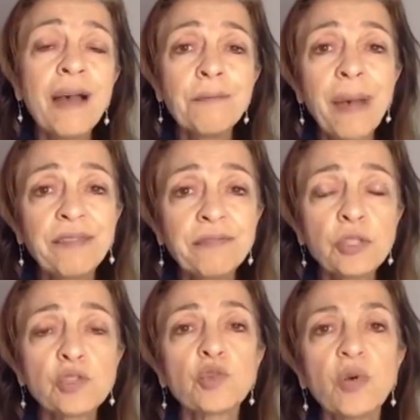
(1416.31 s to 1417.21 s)
My
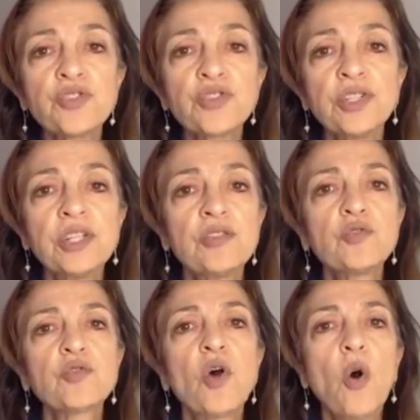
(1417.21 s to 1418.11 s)
first question
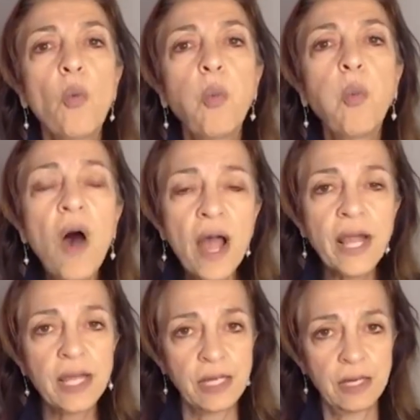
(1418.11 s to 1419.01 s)
is,
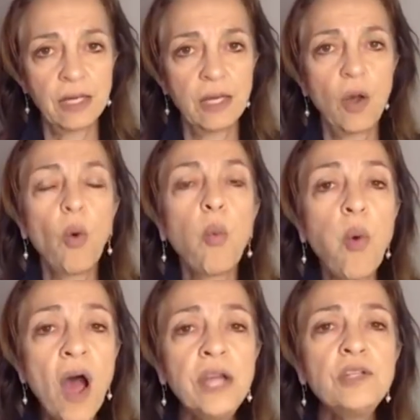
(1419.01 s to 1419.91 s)
why?
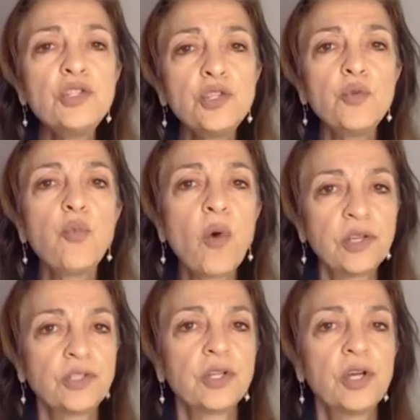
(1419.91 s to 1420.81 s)
Why do you
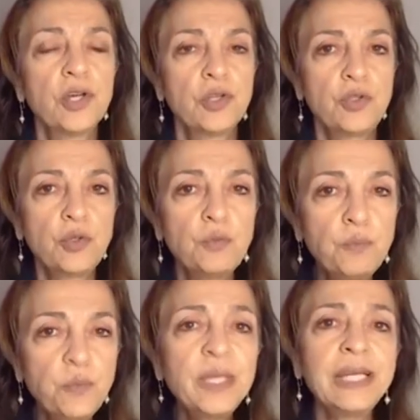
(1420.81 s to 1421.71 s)
want to
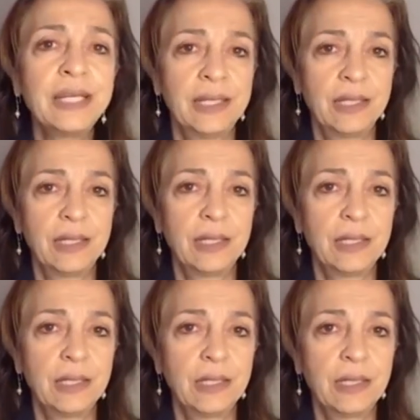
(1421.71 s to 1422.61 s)
be
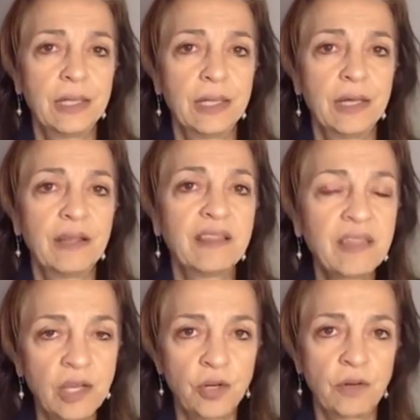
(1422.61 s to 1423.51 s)

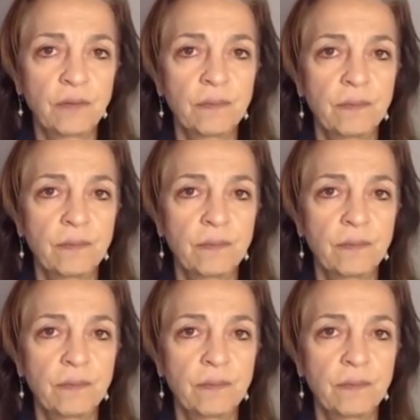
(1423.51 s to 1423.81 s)
thinner?